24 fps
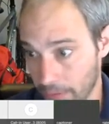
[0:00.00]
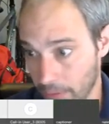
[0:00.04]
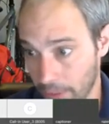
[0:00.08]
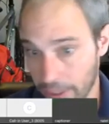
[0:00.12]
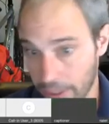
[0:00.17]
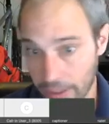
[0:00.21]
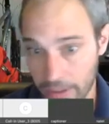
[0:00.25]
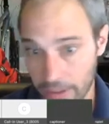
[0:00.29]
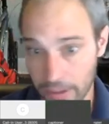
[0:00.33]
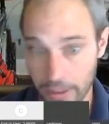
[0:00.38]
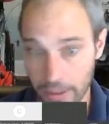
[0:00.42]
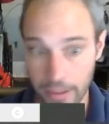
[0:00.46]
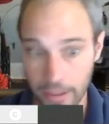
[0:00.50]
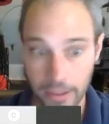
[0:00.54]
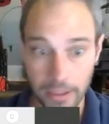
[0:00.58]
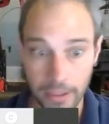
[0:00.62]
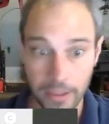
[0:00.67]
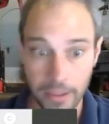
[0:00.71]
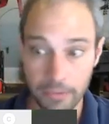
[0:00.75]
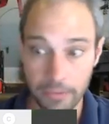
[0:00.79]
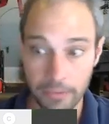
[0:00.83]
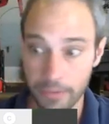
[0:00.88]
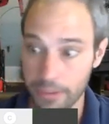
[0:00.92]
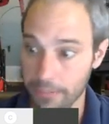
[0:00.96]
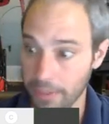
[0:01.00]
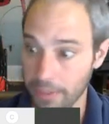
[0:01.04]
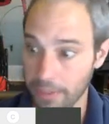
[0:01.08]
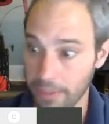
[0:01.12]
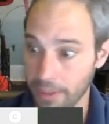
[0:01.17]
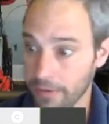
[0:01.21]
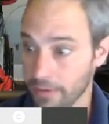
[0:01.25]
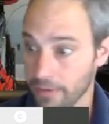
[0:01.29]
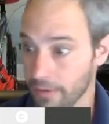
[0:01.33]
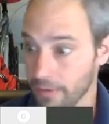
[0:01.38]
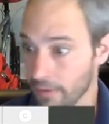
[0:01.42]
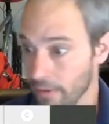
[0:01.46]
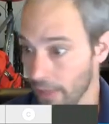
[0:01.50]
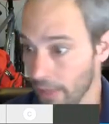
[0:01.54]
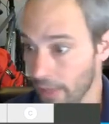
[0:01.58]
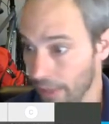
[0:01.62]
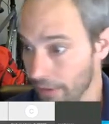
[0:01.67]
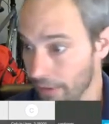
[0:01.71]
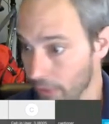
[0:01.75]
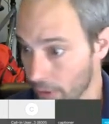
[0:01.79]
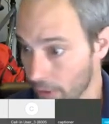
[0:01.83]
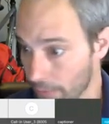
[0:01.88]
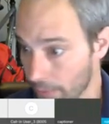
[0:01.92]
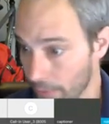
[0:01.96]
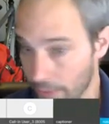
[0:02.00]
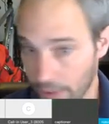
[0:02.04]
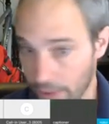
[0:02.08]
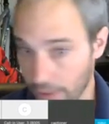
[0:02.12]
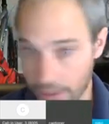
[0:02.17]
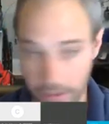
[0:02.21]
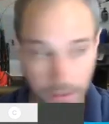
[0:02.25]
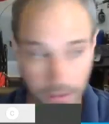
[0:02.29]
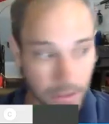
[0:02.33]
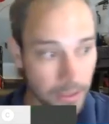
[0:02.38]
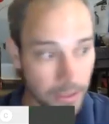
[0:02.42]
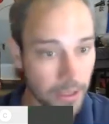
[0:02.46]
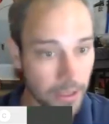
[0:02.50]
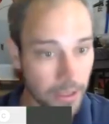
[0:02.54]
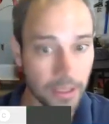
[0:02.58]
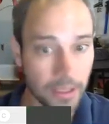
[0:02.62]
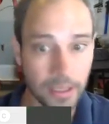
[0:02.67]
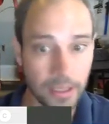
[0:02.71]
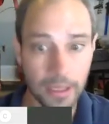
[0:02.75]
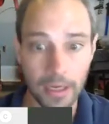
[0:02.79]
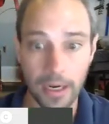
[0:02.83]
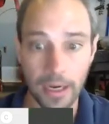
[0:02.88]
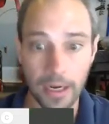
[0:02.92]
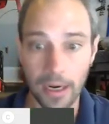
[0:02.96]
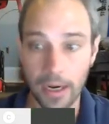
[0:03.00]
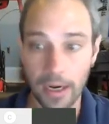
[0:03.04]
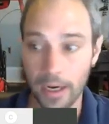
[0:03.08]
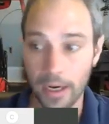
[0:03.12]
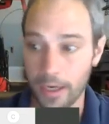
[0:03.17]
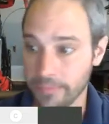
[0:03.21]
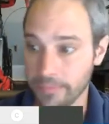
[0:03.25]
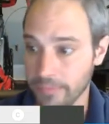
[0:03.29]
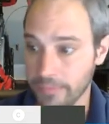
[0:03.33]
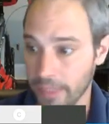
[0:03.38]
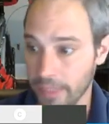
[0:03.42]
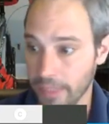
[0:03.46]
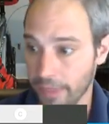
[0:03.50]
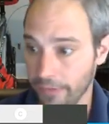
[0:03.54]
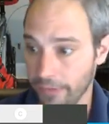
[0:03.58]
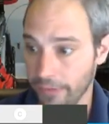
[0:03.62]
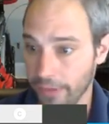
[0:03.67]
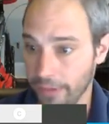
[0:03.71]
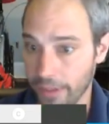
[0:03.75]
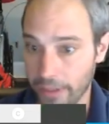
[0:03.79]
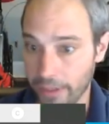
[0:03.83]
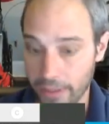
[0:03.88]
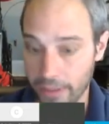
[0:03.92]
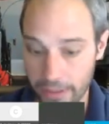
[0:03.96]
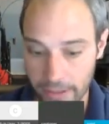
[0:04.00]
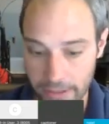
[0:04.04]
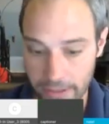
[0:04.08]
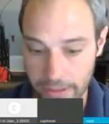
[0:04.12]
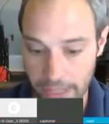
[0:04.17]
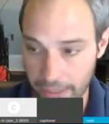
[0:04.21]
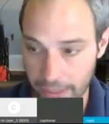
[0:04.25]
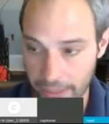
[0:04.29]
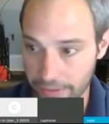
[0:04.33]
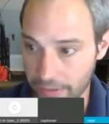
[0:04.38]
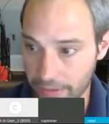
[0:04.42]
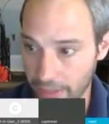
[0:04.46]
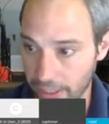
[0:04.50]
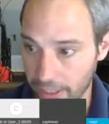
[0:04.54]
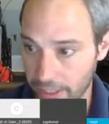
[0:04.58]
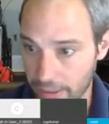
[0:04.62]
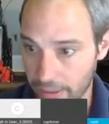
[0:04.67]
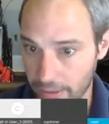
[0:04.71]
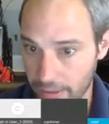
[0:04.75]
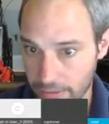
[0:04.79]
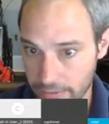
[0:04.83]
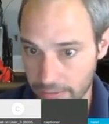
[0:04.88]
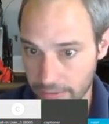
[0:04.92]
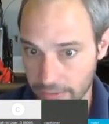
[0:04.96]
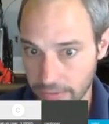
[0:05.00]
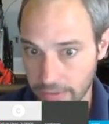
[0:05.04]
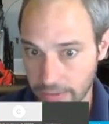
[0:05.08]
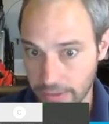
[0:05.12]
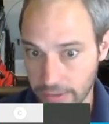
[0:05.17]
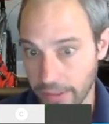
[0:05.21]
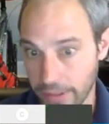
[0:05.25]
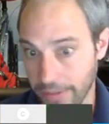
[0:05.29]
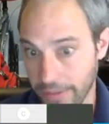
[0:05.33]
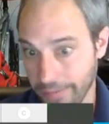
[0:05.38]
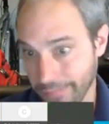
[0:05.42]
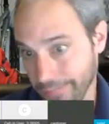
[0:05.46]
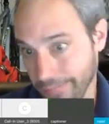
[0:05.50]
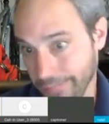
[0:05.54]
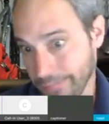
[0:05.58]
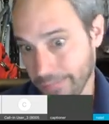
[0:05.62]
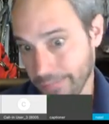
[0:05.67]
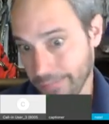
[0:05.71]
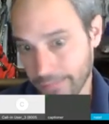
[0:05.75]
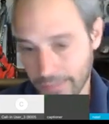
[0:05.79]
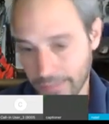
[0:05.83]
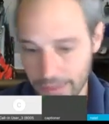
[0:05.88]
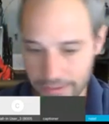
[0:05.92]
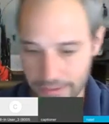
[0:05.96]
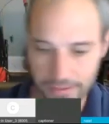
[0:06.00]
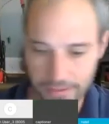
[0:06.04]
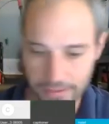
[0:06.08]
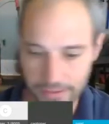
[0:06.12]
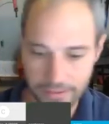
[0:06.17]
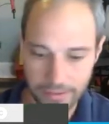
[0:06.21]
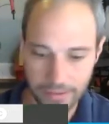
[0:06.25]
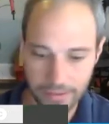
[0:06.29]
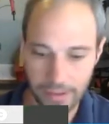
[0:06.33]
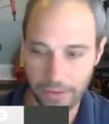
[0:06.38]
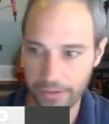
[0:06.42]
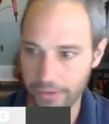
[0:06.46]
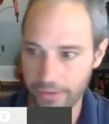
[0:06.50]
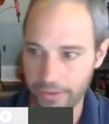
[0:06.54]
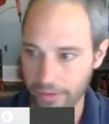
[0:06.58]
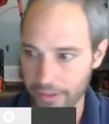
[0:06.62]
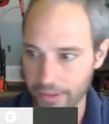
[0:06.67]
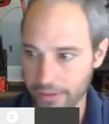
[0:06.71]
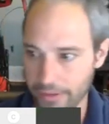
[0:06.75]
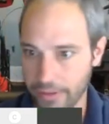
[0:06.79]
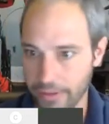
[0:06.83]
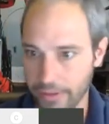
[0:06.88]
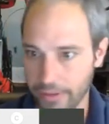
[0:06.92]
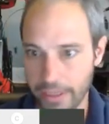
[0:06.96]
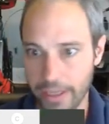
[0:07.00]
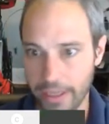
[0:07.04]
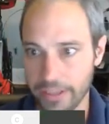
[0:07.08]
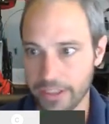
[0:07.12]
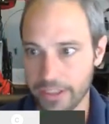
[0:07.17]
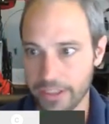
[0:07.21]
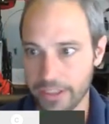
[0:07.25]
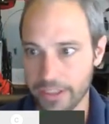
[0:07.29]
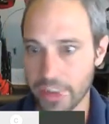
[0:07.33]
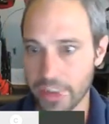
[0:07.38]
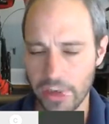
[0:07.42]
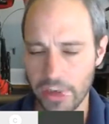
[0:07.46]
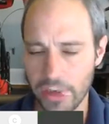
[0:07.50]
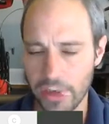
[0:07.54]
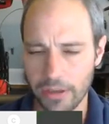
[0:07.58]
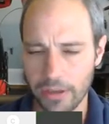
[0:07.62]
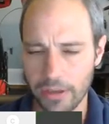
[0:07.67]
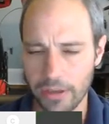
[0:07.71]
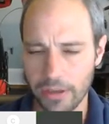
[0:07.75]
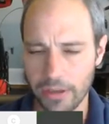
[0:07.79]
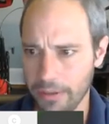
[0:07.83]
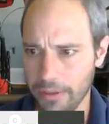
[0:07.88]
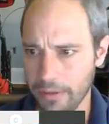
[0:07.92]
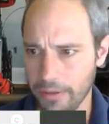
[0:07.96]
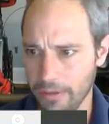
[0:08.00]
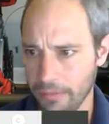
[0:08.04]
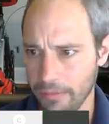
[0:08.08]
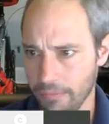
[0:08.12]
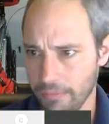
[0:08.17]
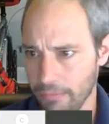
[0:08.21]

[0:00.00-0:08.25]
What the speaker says: required, which means less usable work. If they're not insulated, I mean, it's just all the things. The energy is being lost, being